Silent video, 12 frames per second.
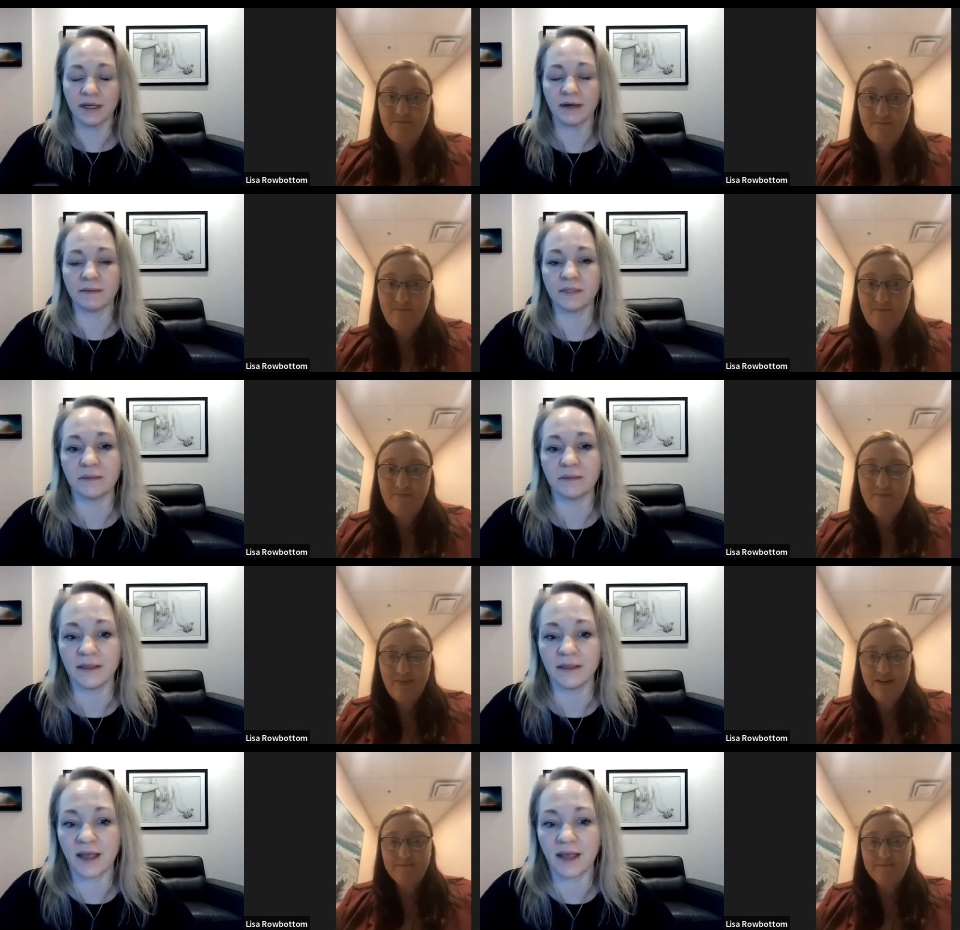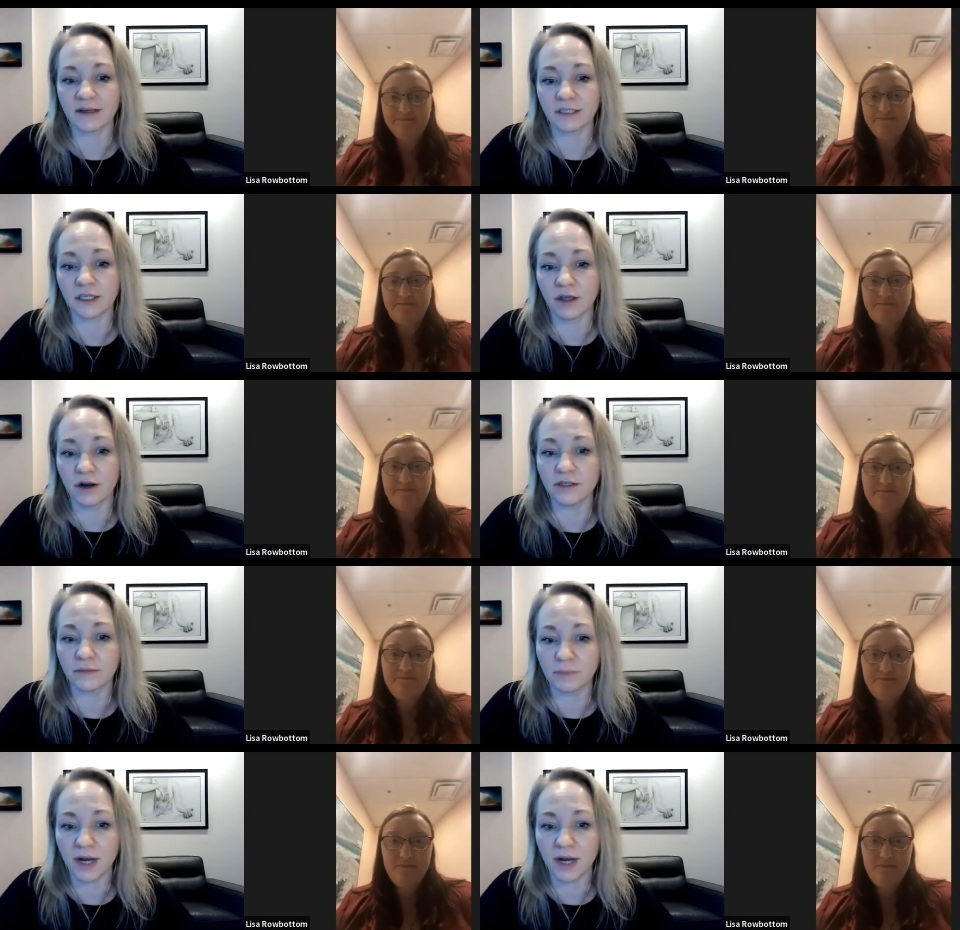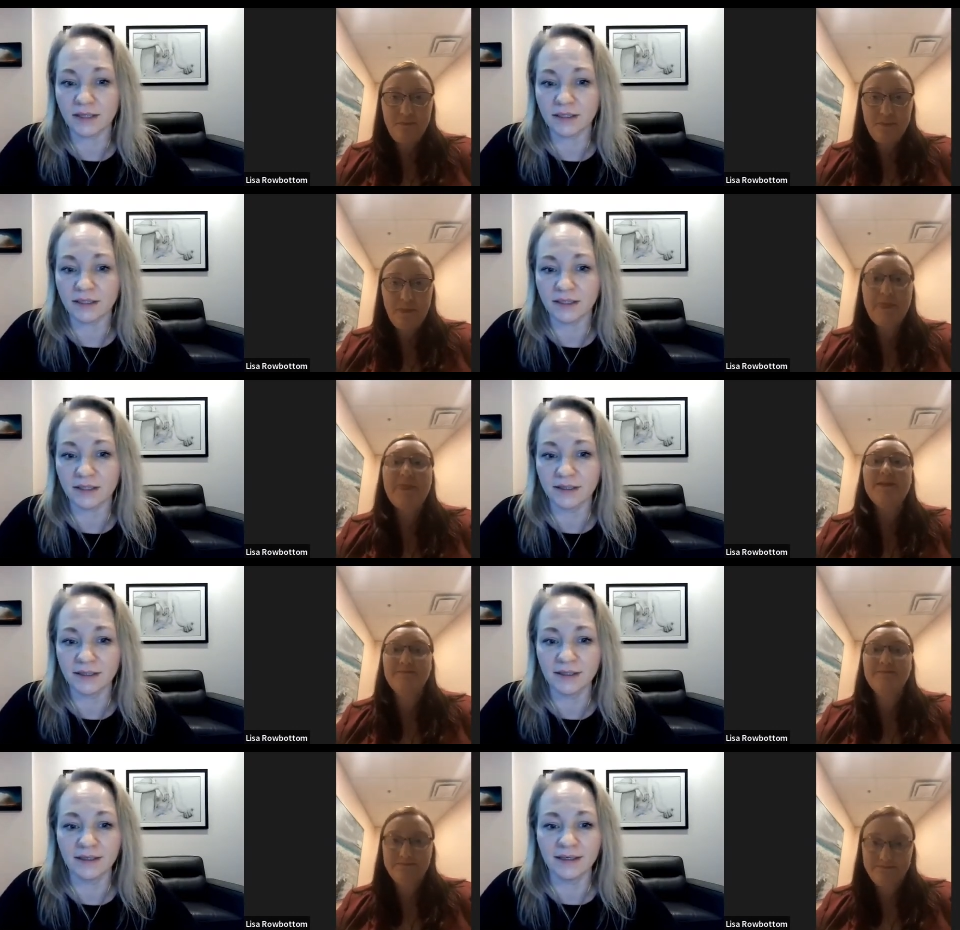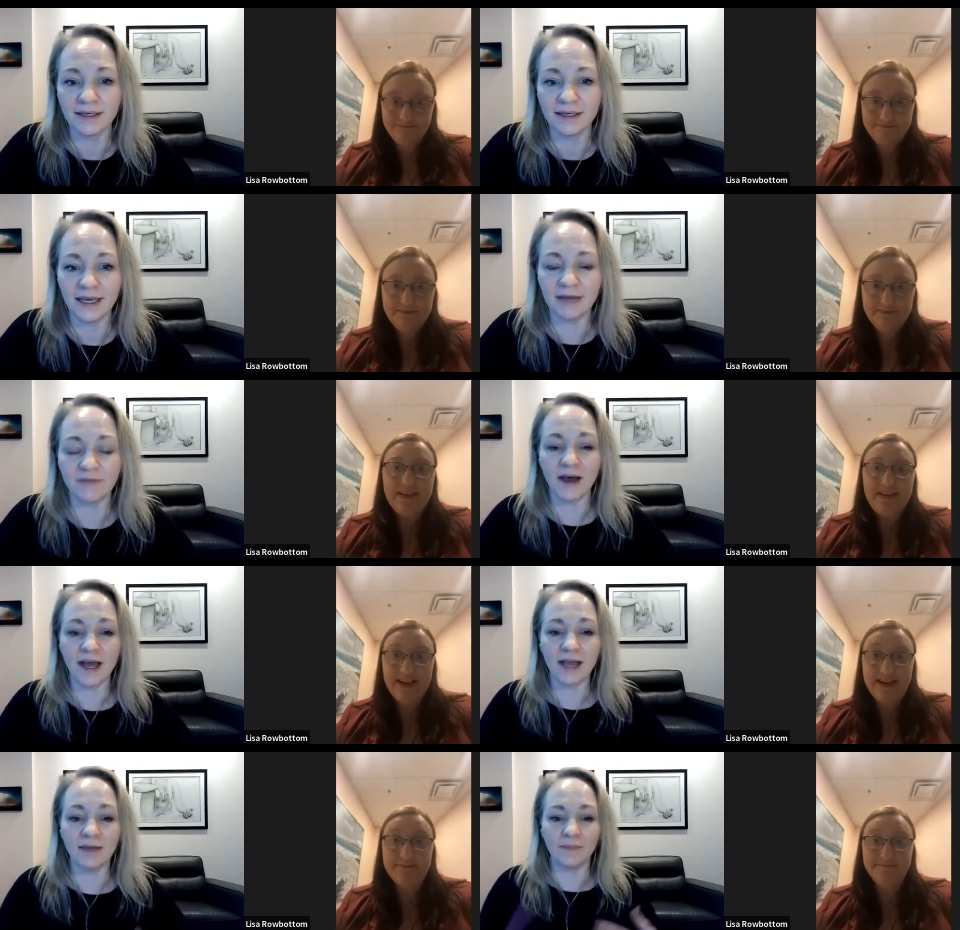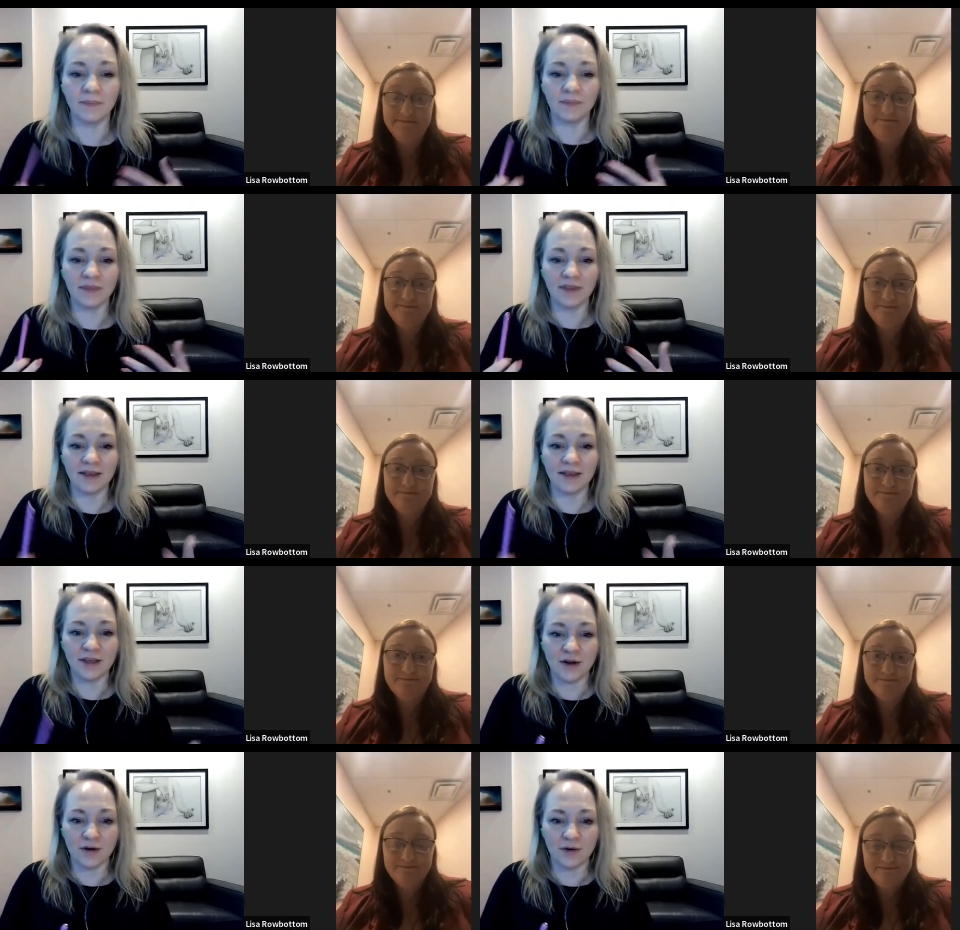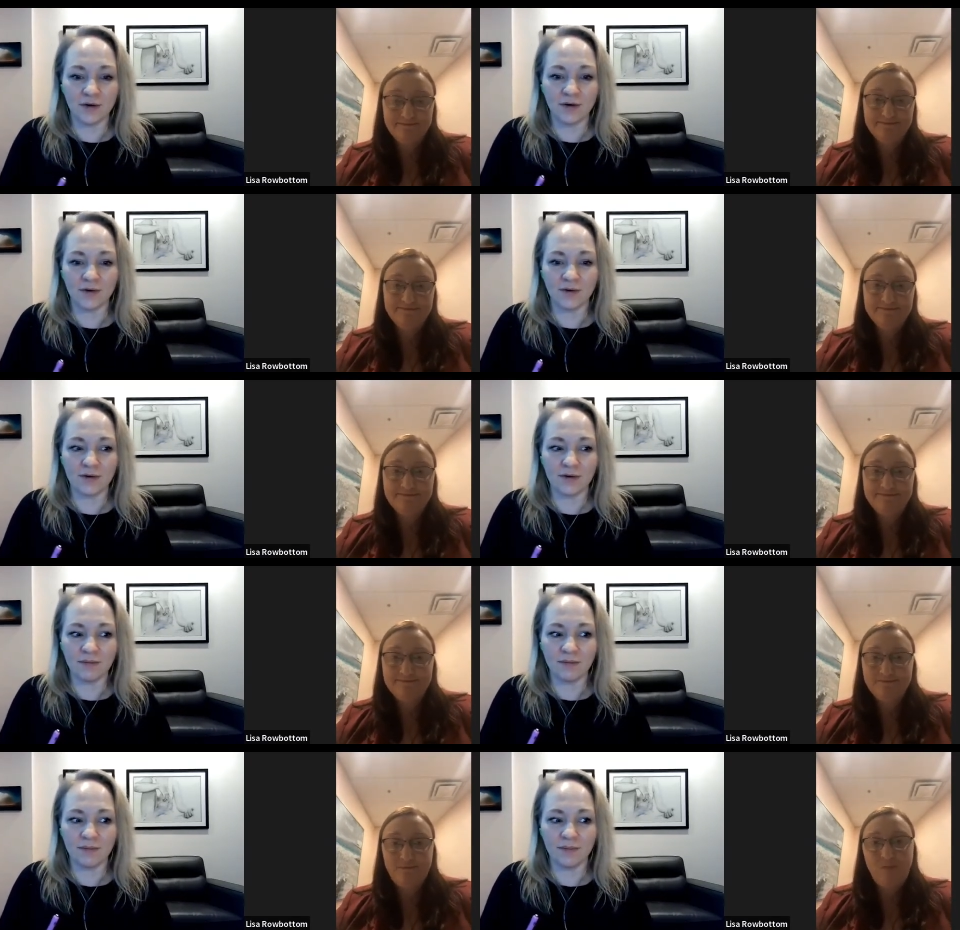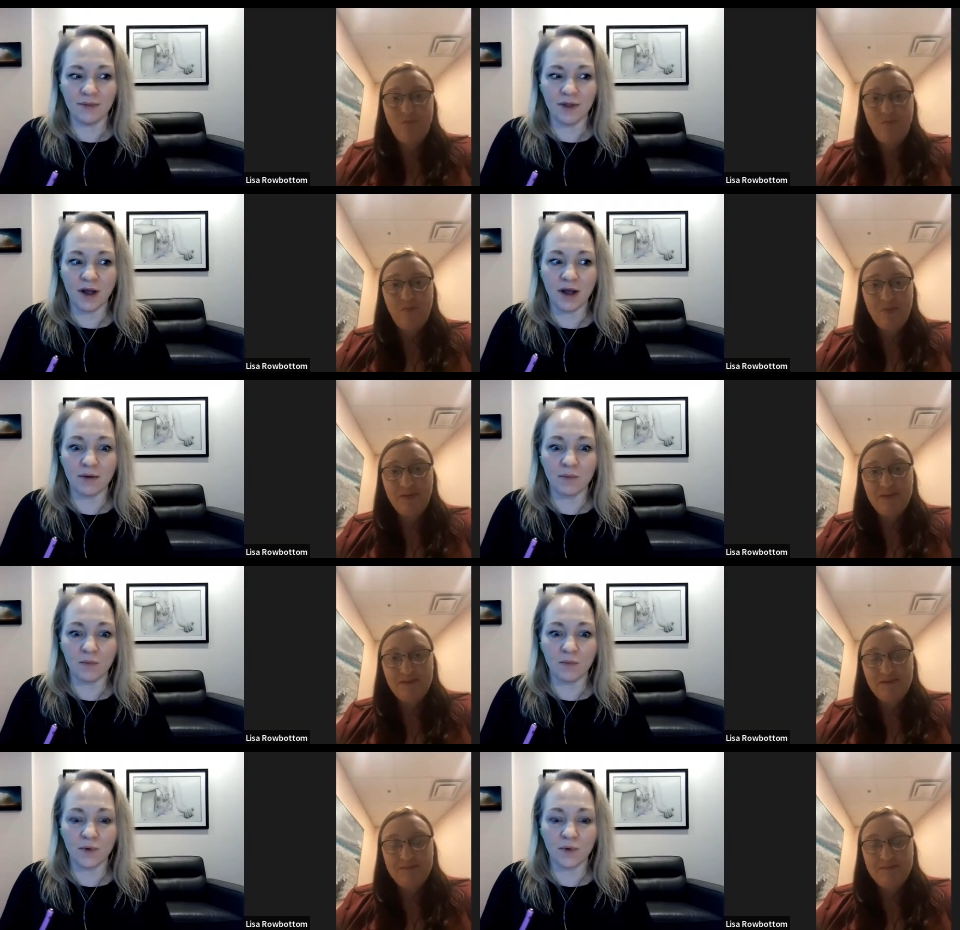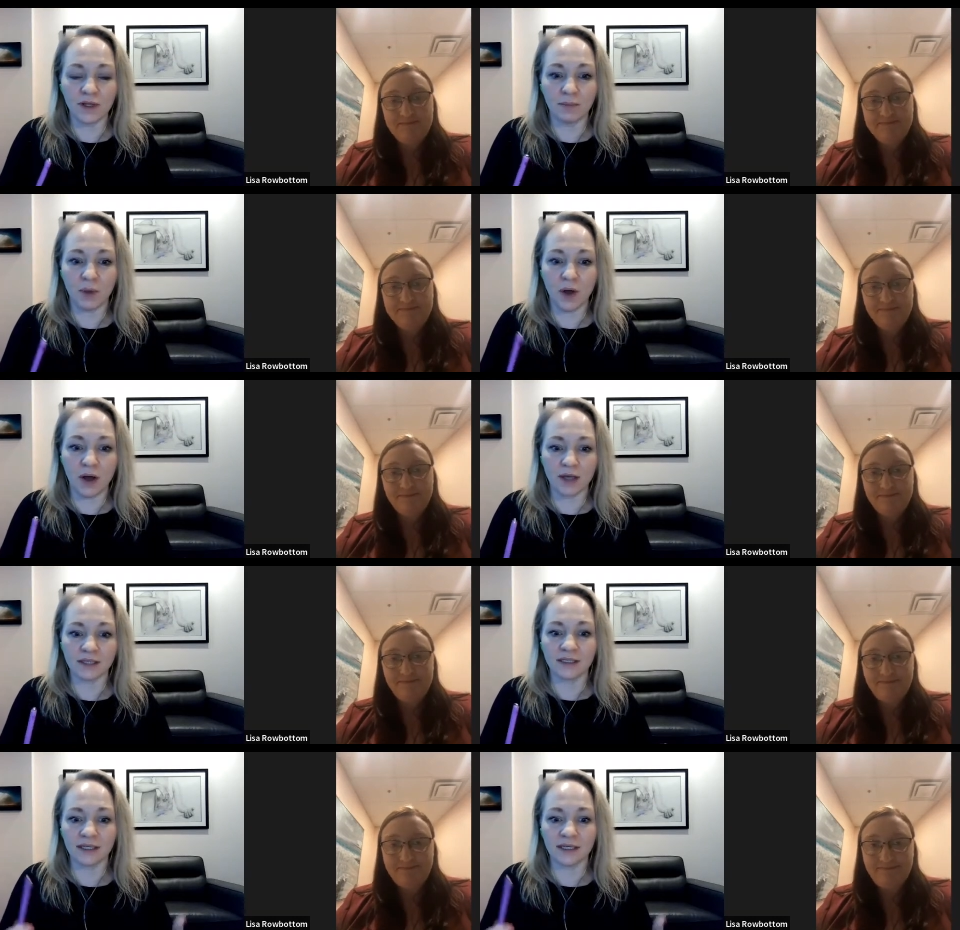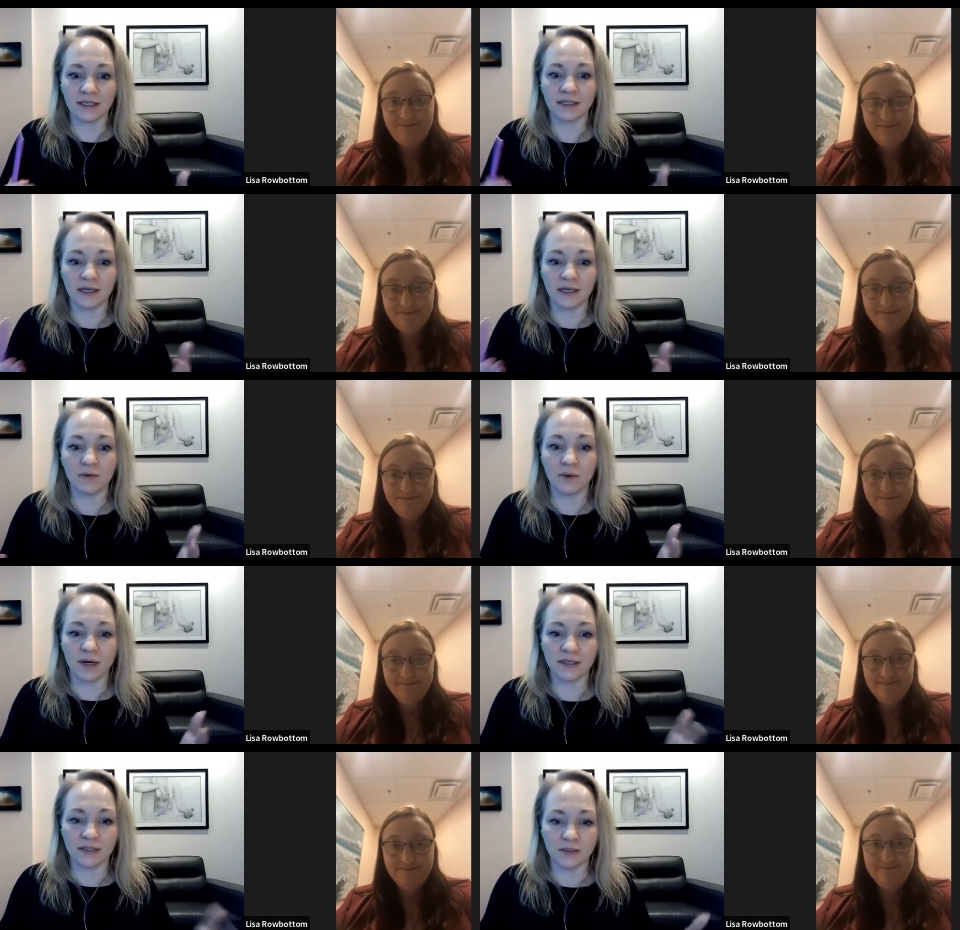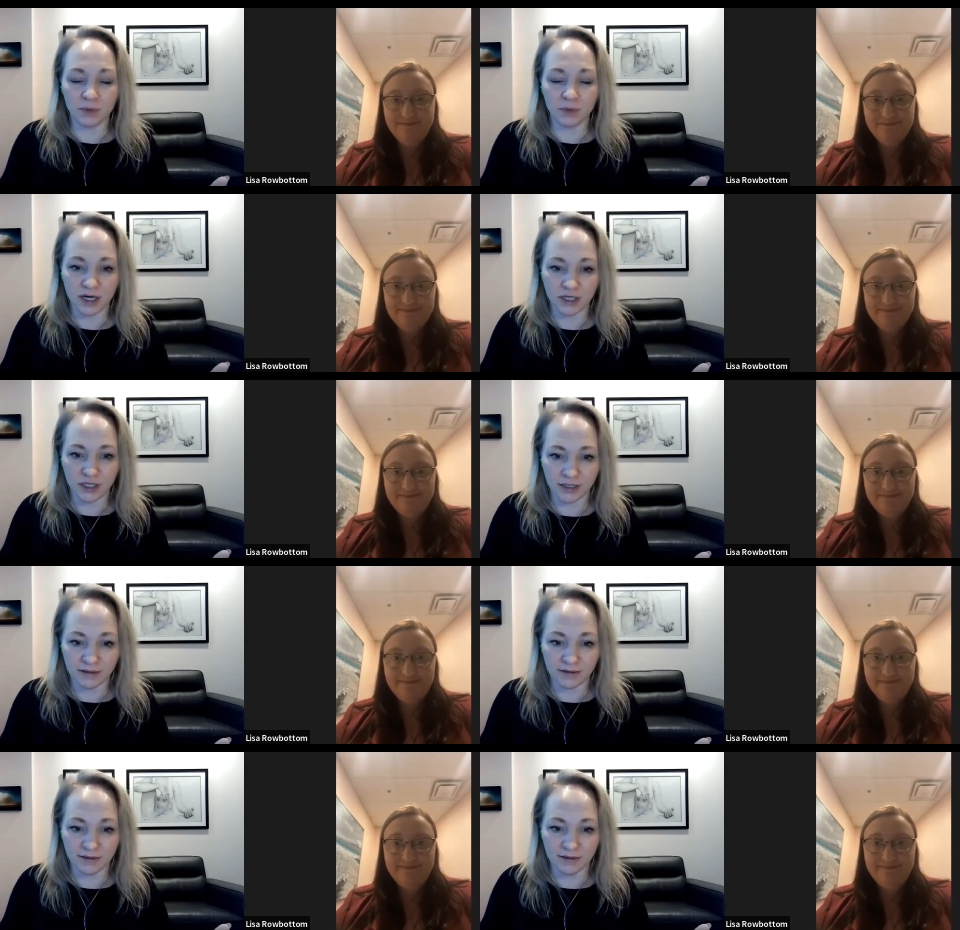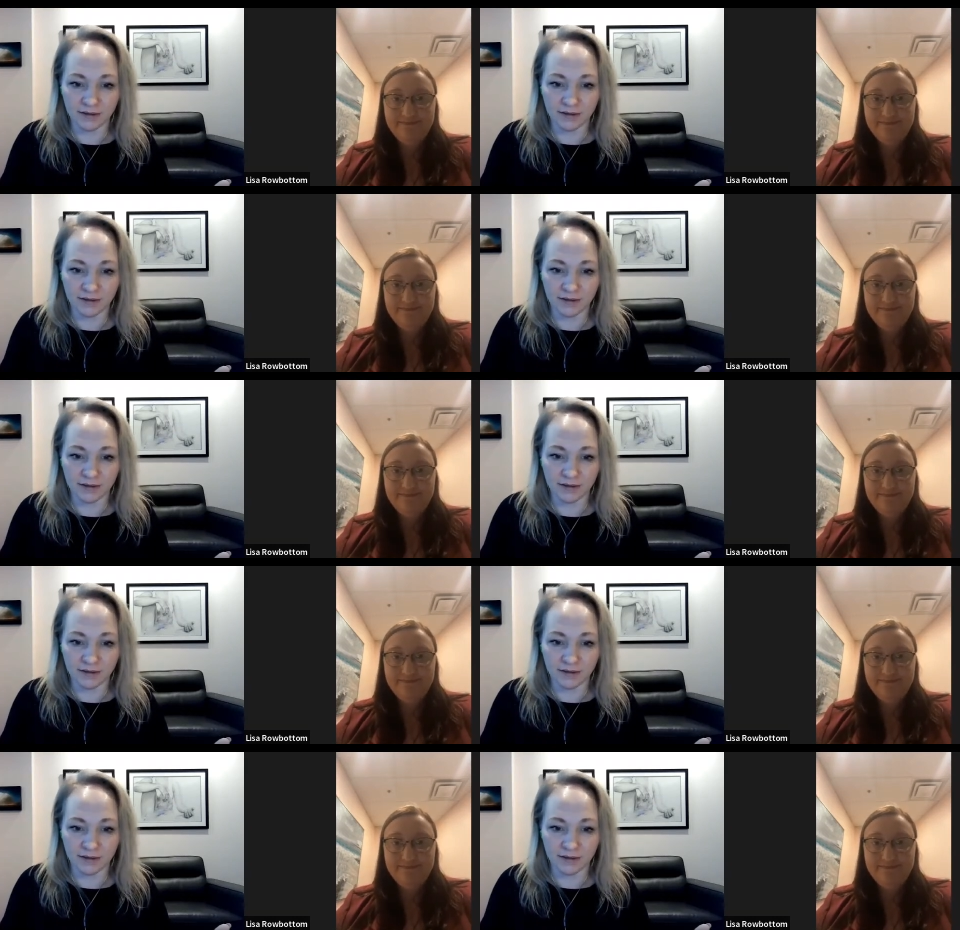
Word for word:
Speaker 1: comes to me and they actually are depressed, if I'm, you know, not really pausing to consider what is depression